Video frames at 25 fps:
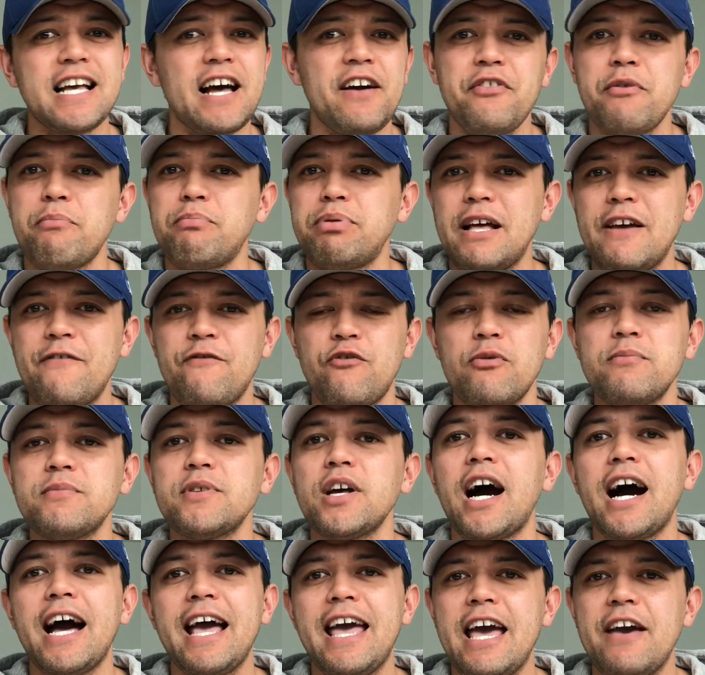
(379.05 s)
other platforms
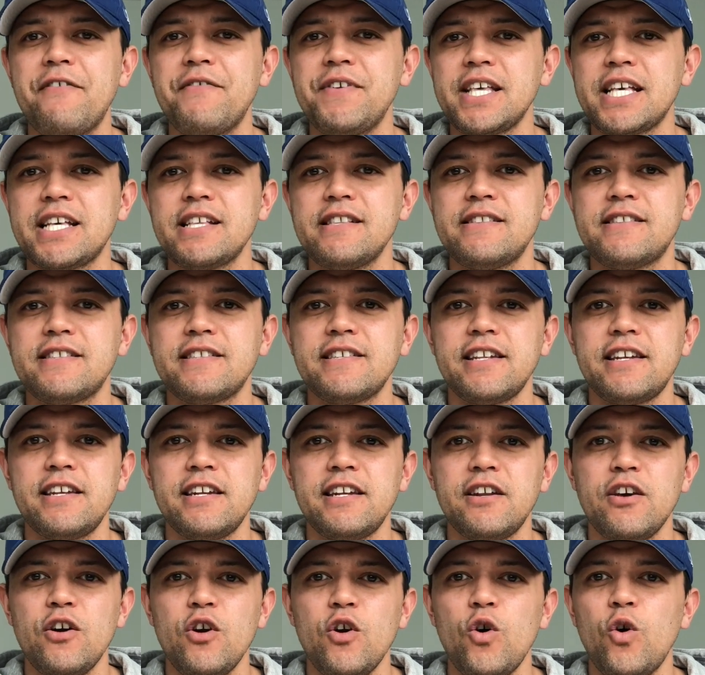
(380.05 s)
I haven't
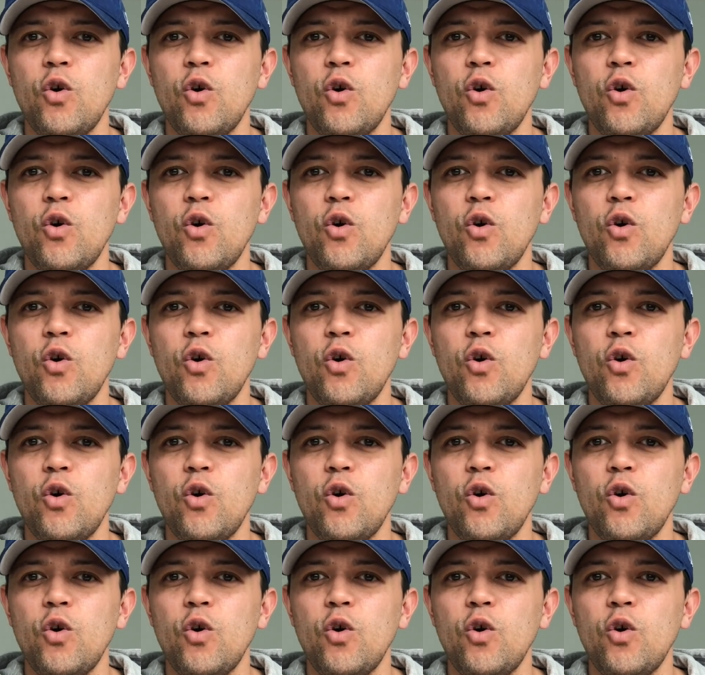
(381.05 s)
considered,